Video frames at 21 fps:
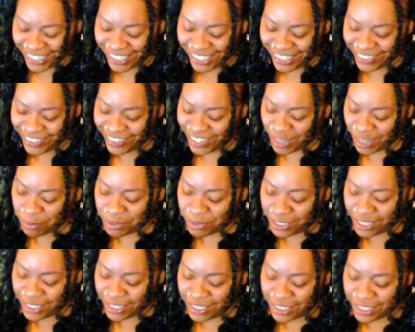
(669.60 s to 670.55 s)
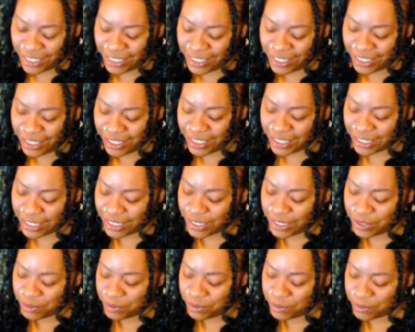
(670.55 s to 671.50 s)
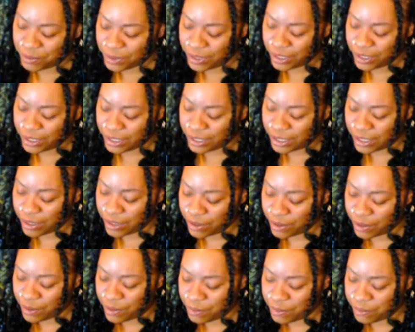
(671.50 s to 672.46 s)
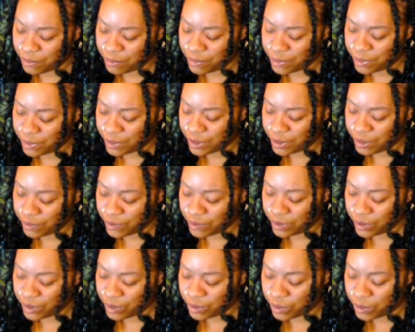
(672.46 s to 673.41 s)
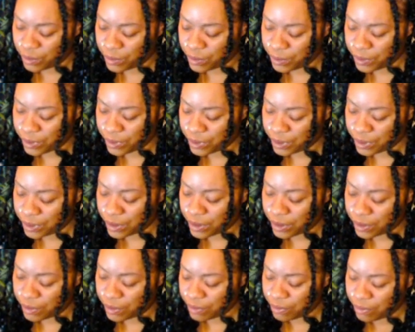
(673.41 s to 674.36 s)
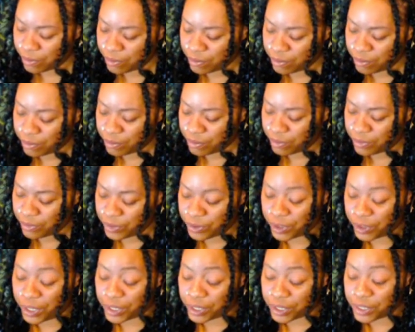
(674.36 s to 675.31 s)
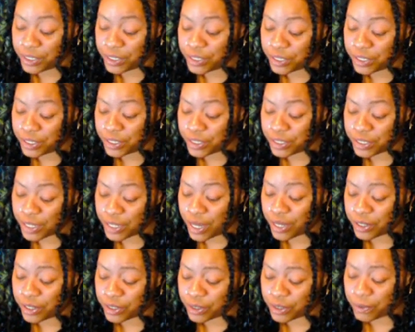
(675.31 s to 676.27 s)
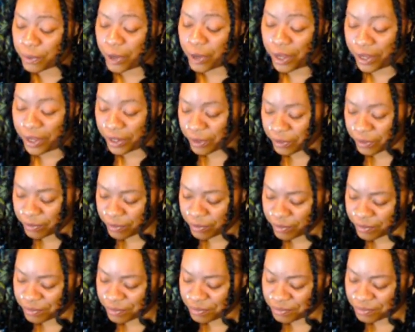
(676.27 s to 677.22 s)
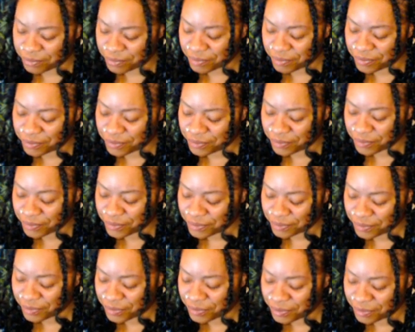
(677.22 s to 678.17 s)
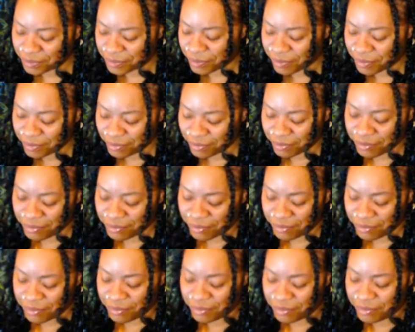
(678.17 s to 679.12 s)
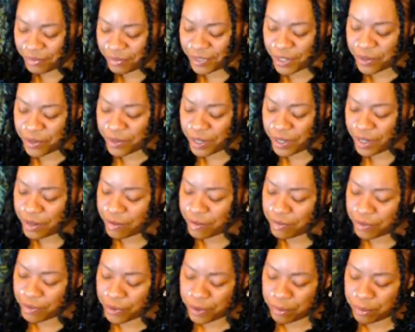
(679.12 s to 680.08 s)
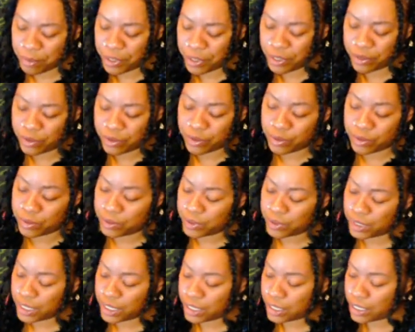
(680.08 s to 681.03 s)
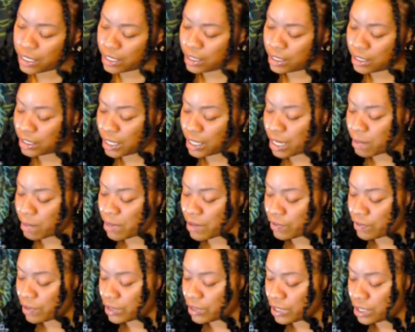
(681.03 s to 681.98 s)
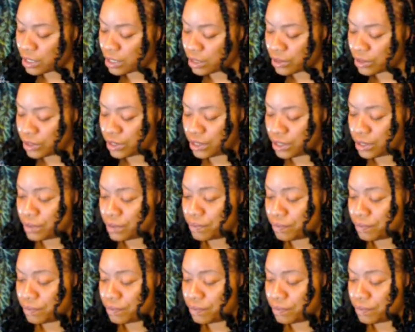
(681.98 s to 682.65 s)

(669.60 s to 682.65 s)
Okay, but let's see. What's this? Seven of Swords. You're like, and this is exactly why. Okay, Four of Pentacles. We'll take that. That came out very clearly.